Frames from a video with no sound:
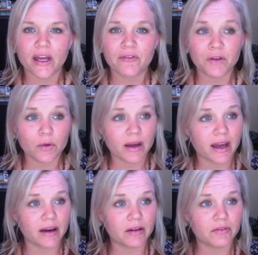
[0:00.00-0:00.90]

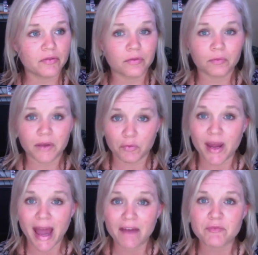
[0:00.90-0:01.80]
we
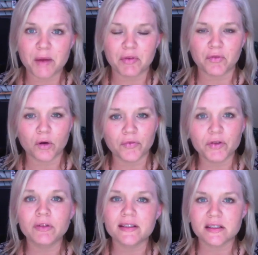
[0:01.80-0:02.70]
have met before, if you
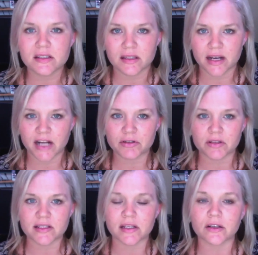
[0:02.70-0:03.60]
listen to the
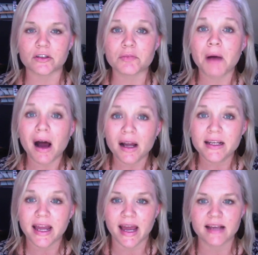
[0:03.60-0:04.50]
Naturalistic Nurse
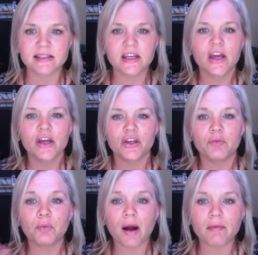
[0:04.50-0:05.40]
podcast, you
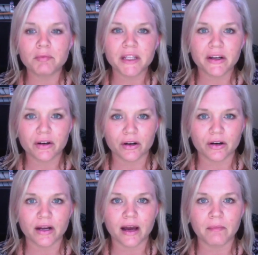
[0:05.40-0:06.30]
probably
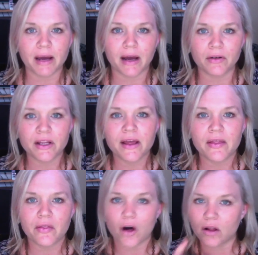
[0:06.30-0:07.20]
heard about
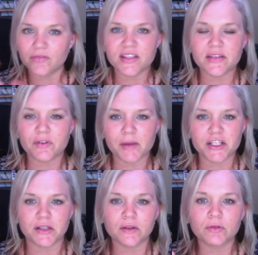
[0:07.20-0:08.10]
all of this
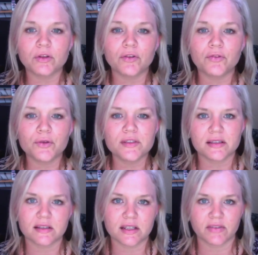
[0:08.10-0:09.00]
information through the food
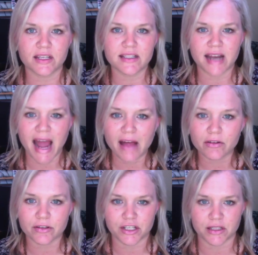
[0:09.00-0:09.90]
sensitivities and
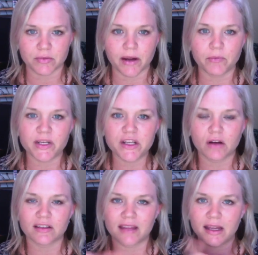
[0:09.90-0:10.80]
allergies, right? We
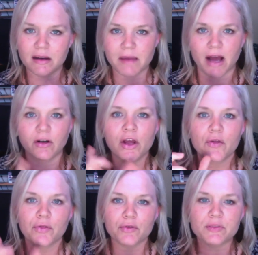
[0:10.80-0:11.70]
talked then about
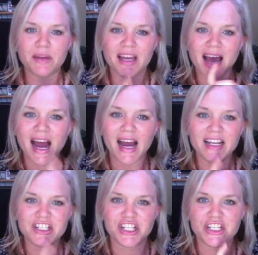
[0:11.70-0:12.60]
those being
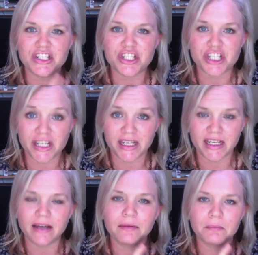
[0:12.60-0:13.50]

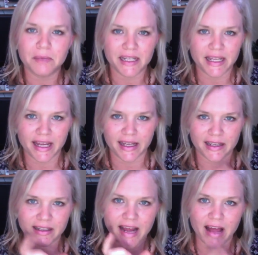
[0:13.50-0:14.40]
IgG
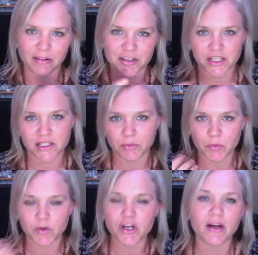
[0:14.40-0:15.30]
mediated allergies when
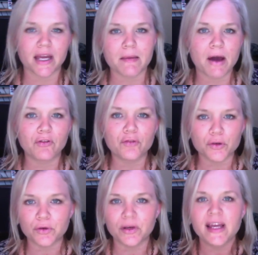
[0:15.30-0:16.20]
we're talking about
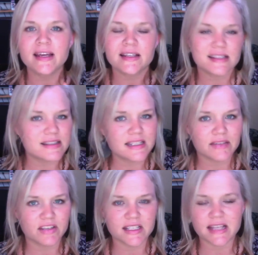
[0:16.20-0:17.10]
food
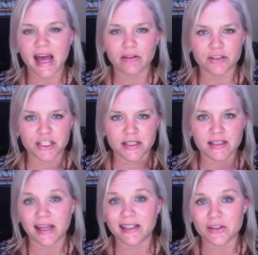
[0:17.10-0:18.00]
sensitivities, allergies,
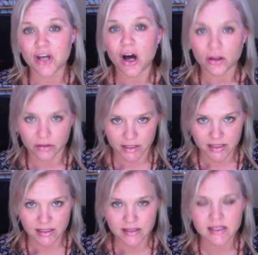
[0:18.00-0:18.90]
and
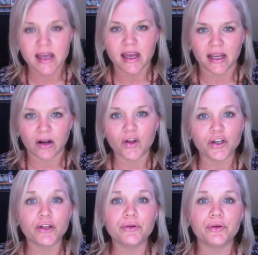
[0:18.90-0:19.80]
intolerances. And I'll
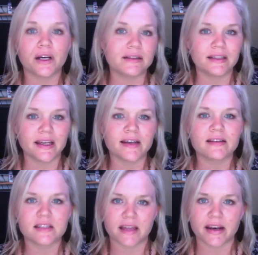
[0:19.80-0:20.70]
include a link
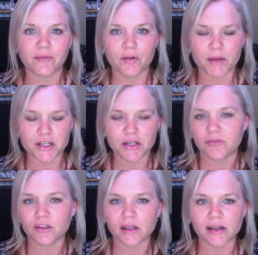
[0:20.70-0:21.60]
to that information if
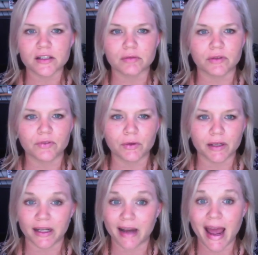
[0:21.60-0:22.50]
you'd like to review it
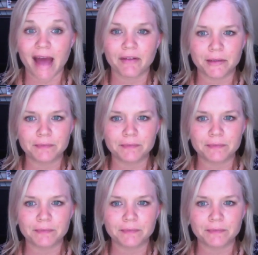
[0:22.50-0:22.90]
and have it.